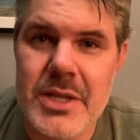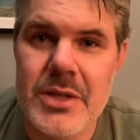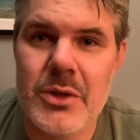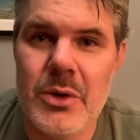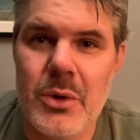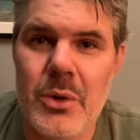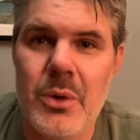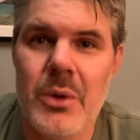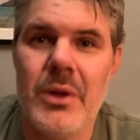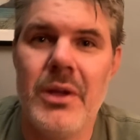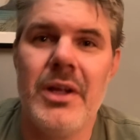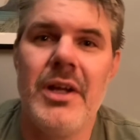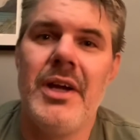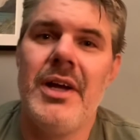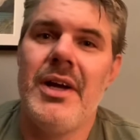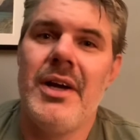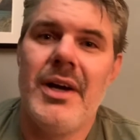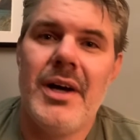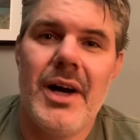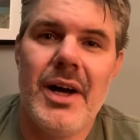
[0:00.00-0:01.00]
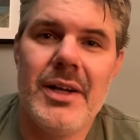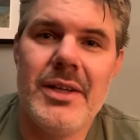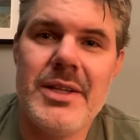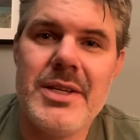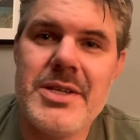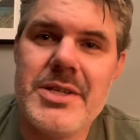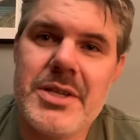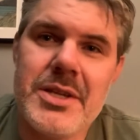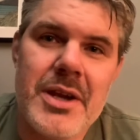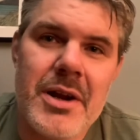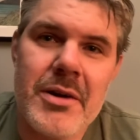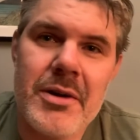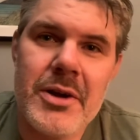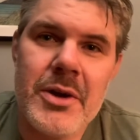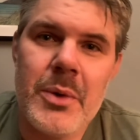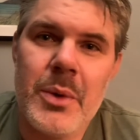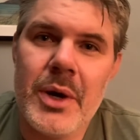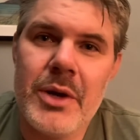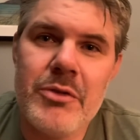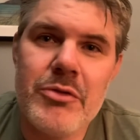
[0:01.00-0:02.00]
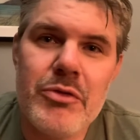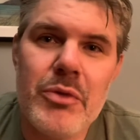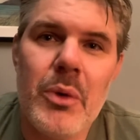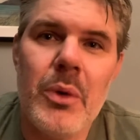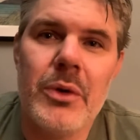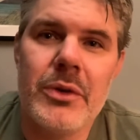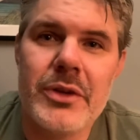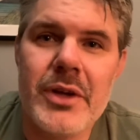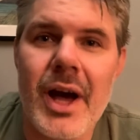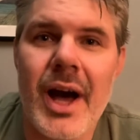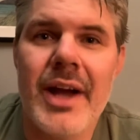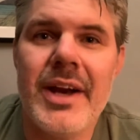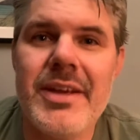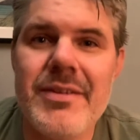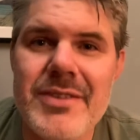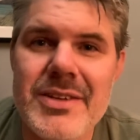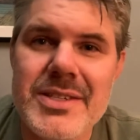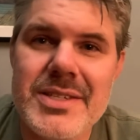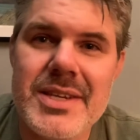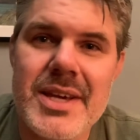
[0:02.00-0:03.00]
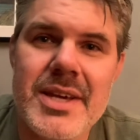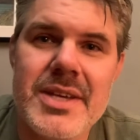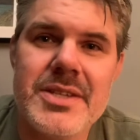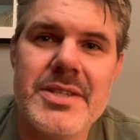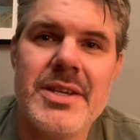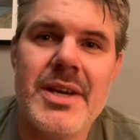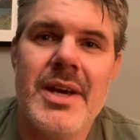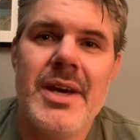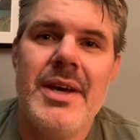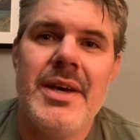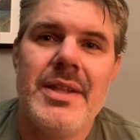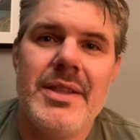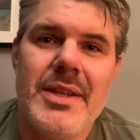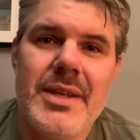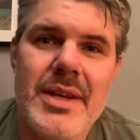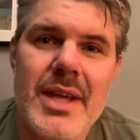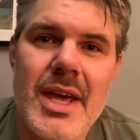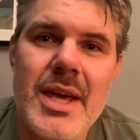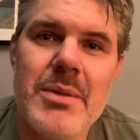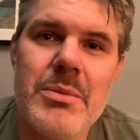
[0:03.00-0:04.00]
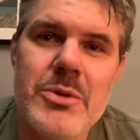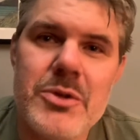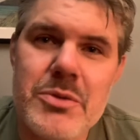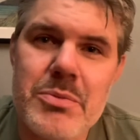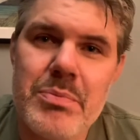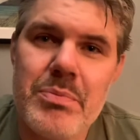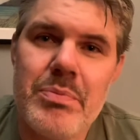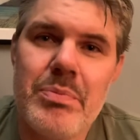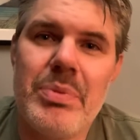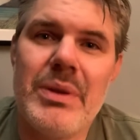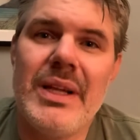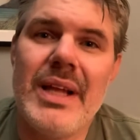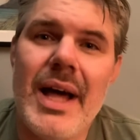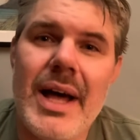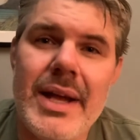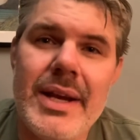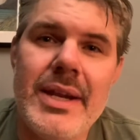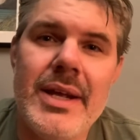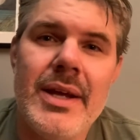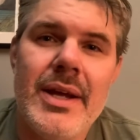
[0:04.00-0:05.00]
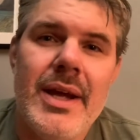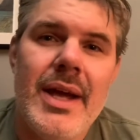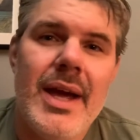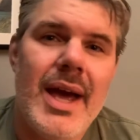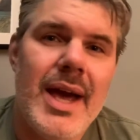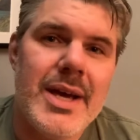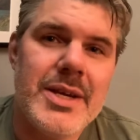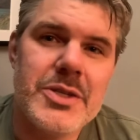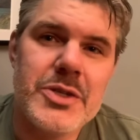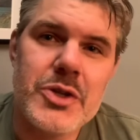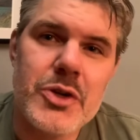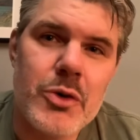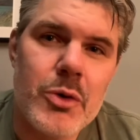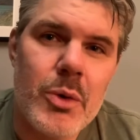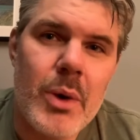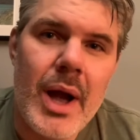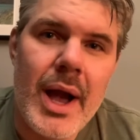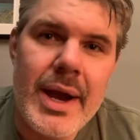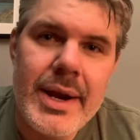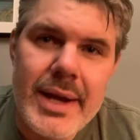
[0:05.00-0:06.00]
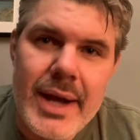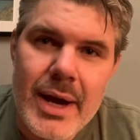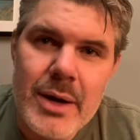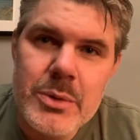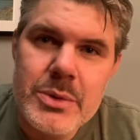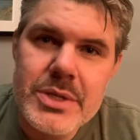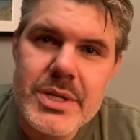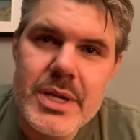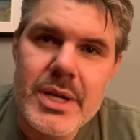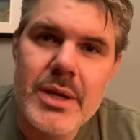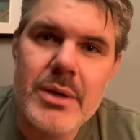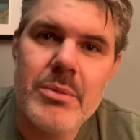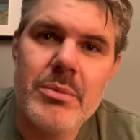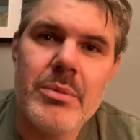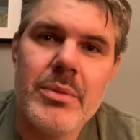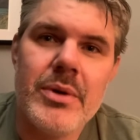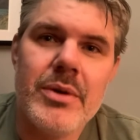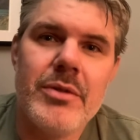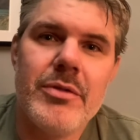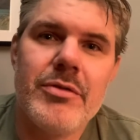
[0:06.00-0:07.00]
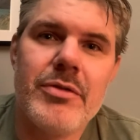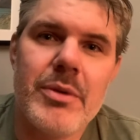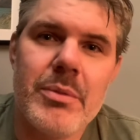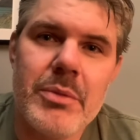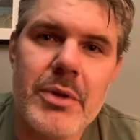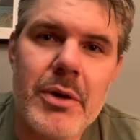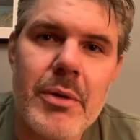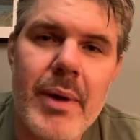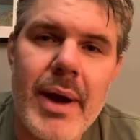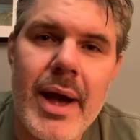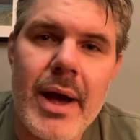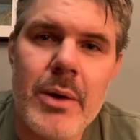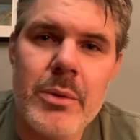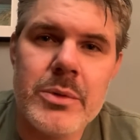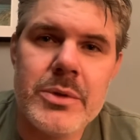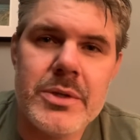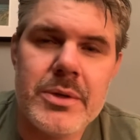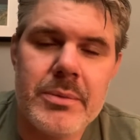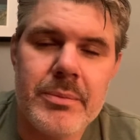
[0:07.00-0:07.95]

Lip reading: the whole ugly scenario unfold. God even says that Abel's blood has cried out to him from the ground.